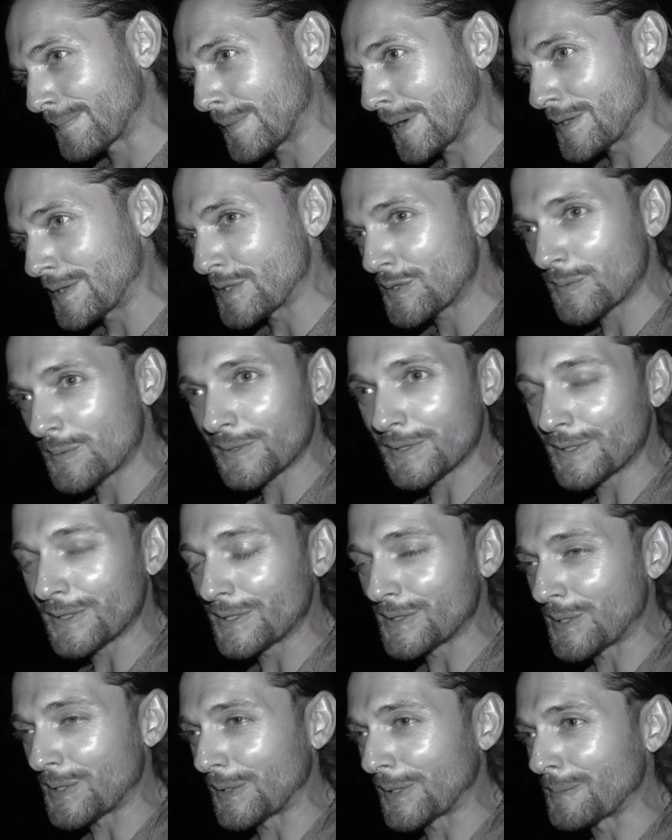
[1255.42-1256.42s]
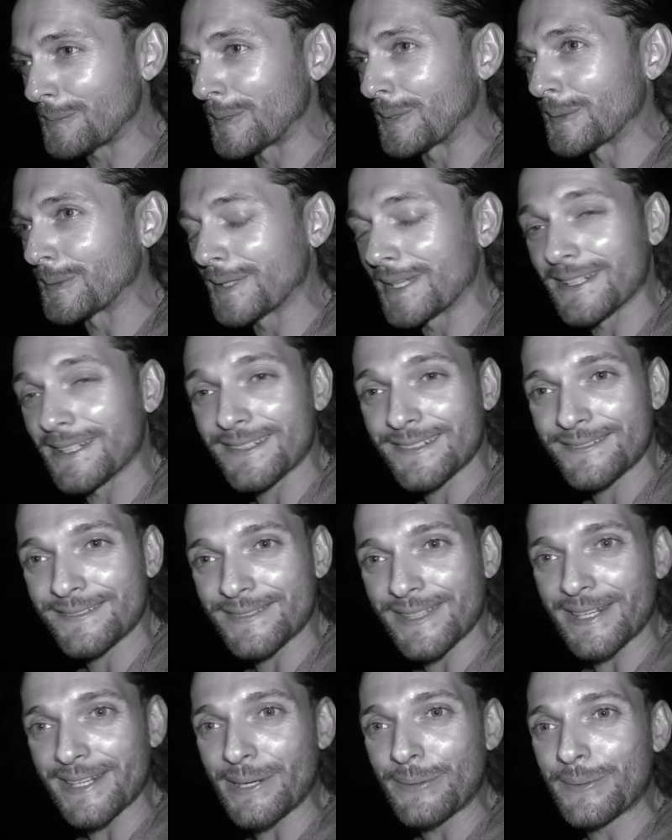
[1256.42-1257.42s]
I just wanted to talk about that
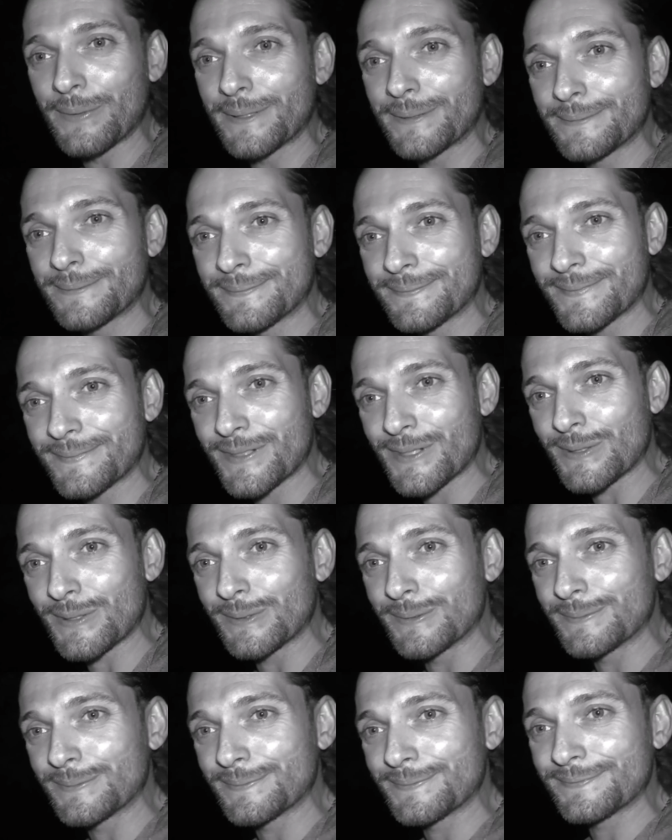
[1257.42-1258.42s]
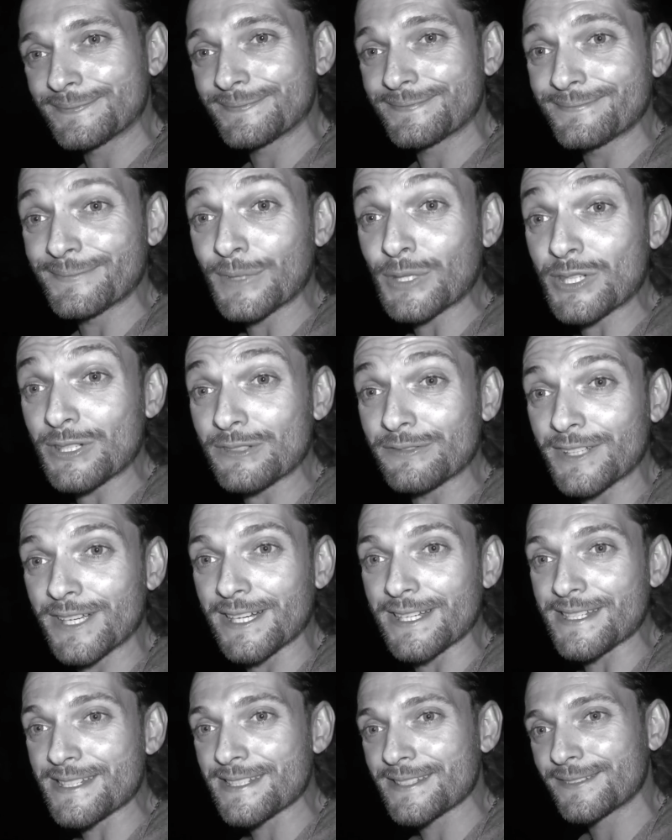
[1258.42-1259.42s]
anyway. So, much love,
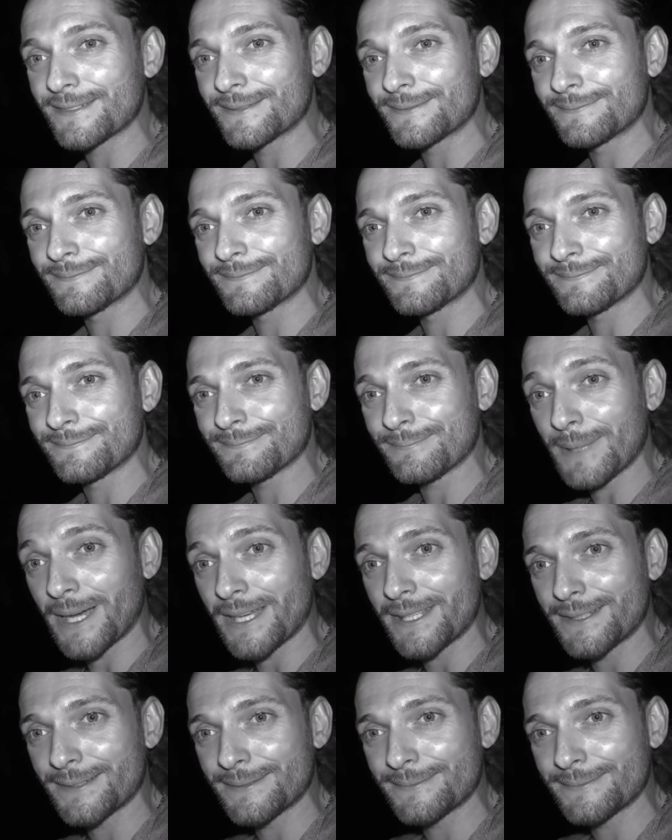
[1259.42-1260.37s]
guys. Bye.